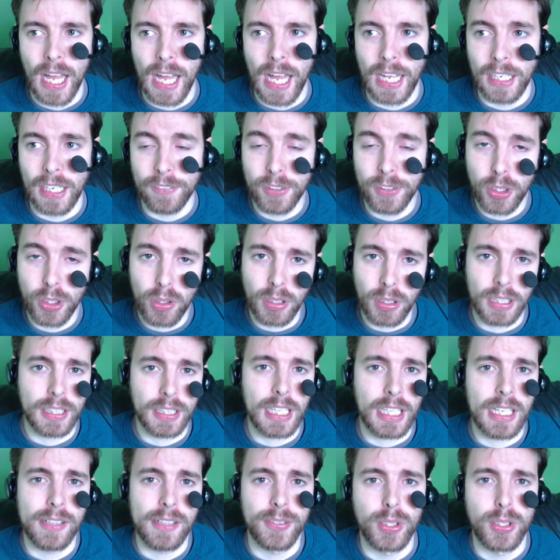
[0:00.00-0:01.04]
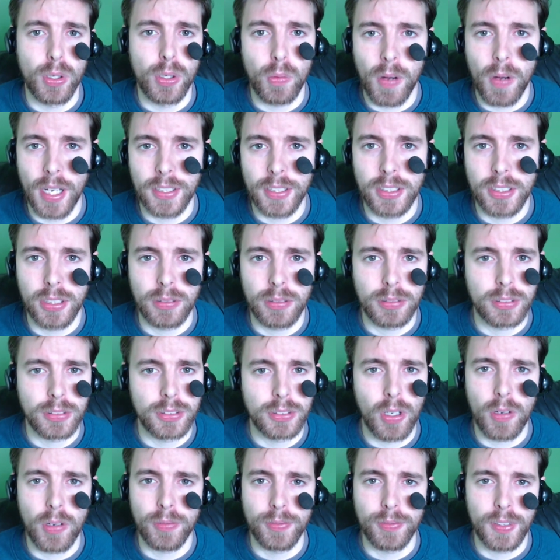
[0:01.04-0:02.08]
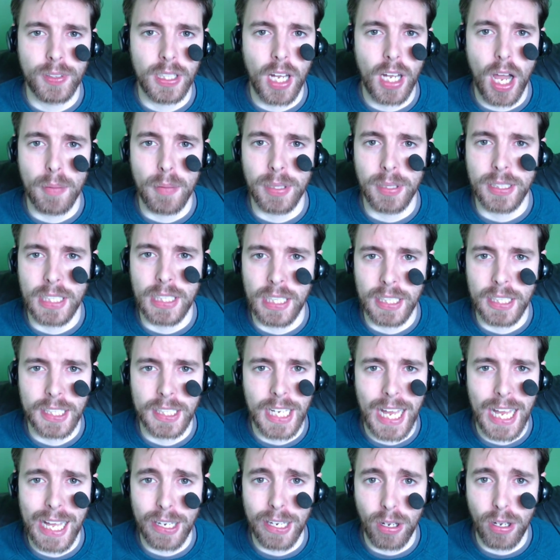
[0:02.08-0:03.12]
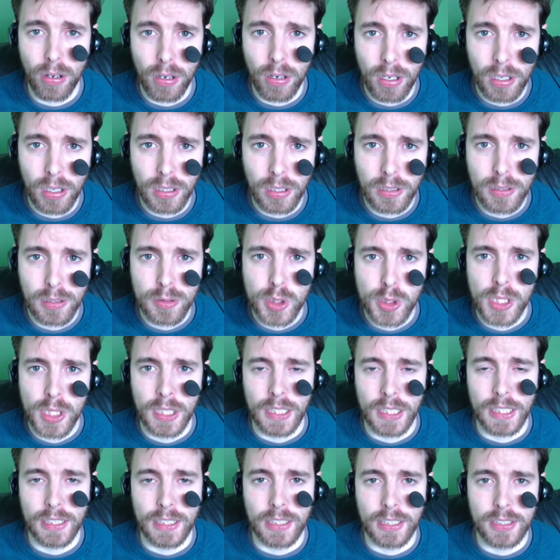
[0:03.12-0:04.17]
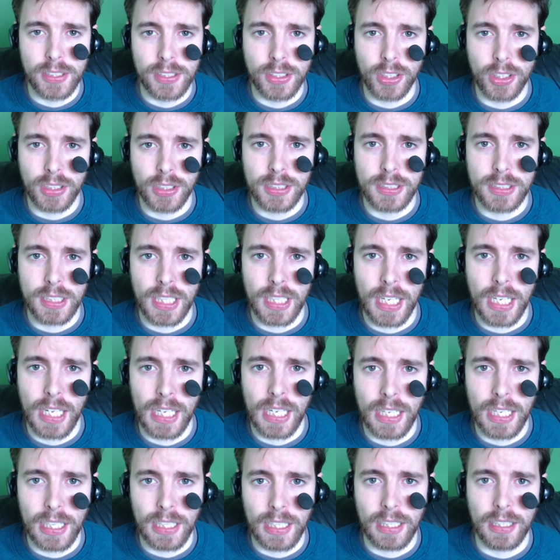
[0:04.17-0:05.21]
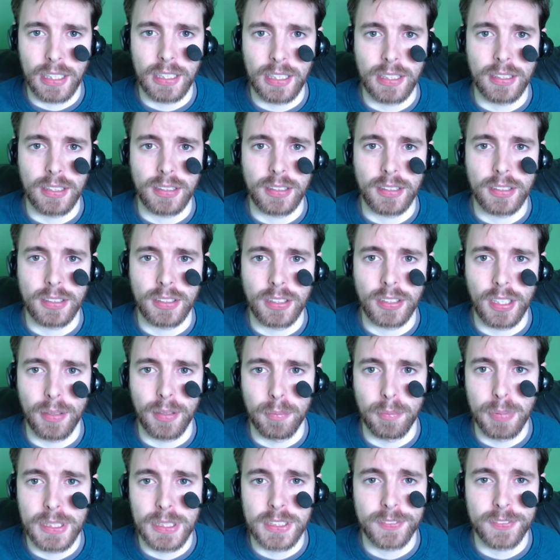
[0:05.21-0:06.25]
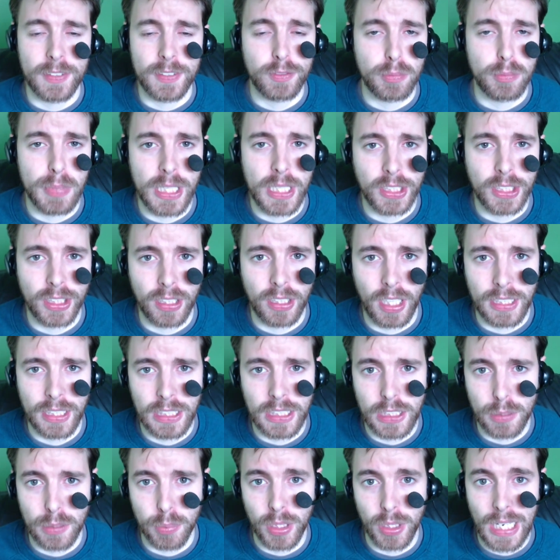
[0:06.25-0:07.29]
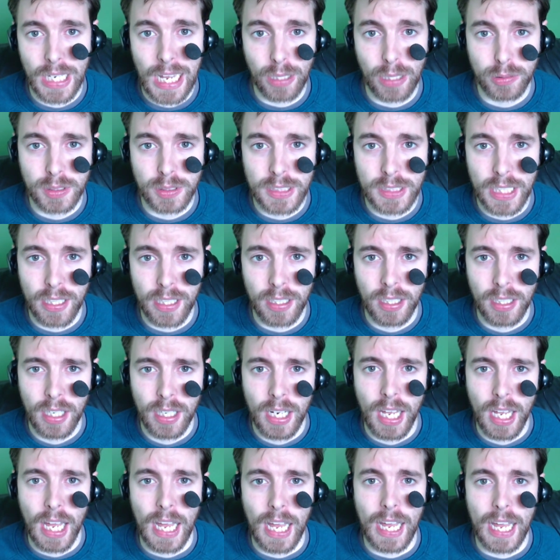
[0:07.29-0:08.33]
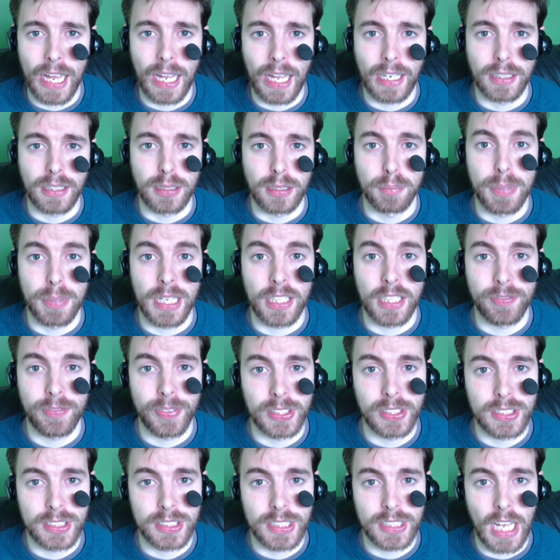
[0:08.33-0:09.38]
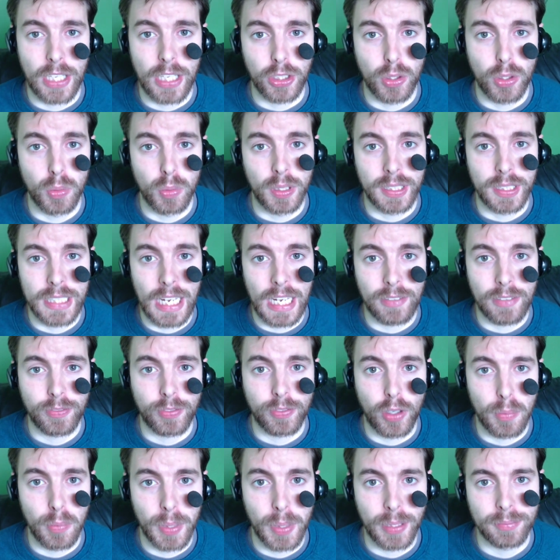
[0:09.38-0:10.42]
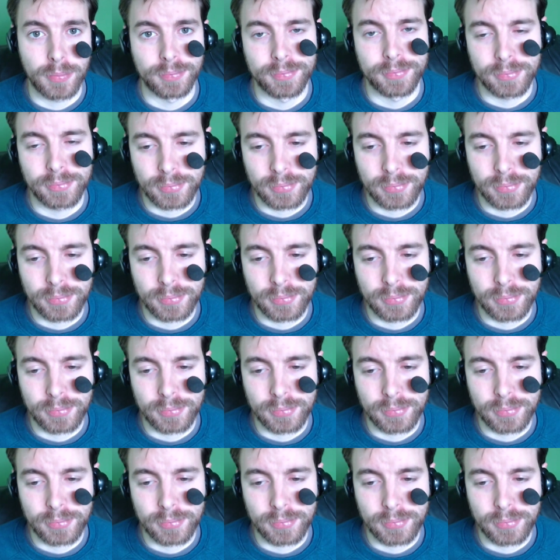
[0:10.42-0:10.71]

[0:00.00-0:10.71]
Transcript: And if you don't want to, don't feel obligated at all. It is just a piece of information I needed to put out there, and the benefits that you would get from it.